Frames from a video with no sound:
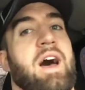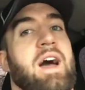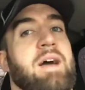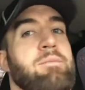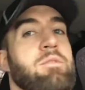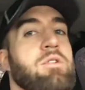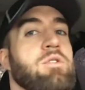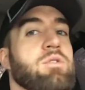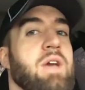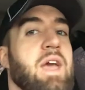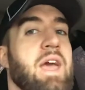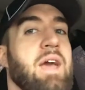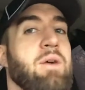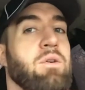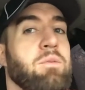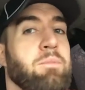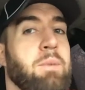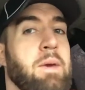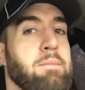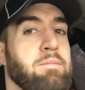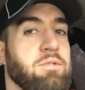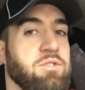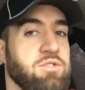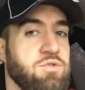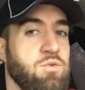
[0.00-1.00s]
I'm okay with
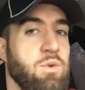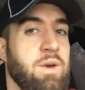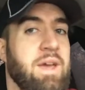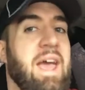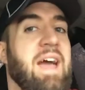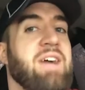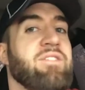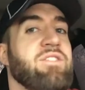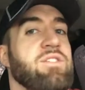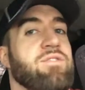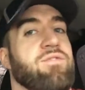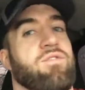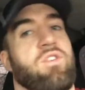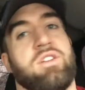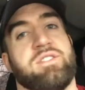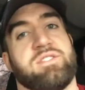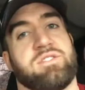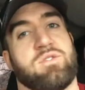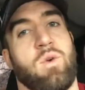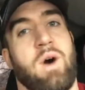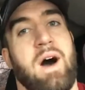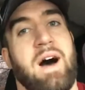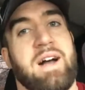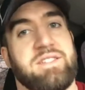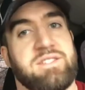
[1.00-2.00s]
people doing heavy front
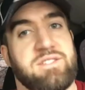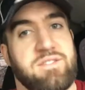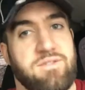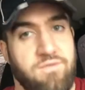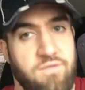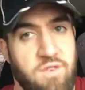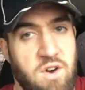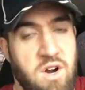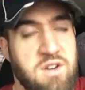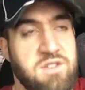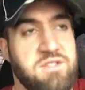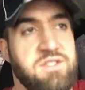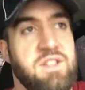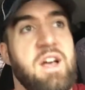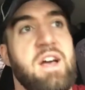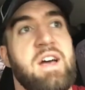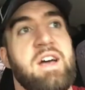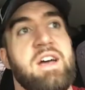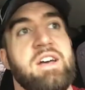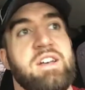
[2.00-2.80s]
squats first,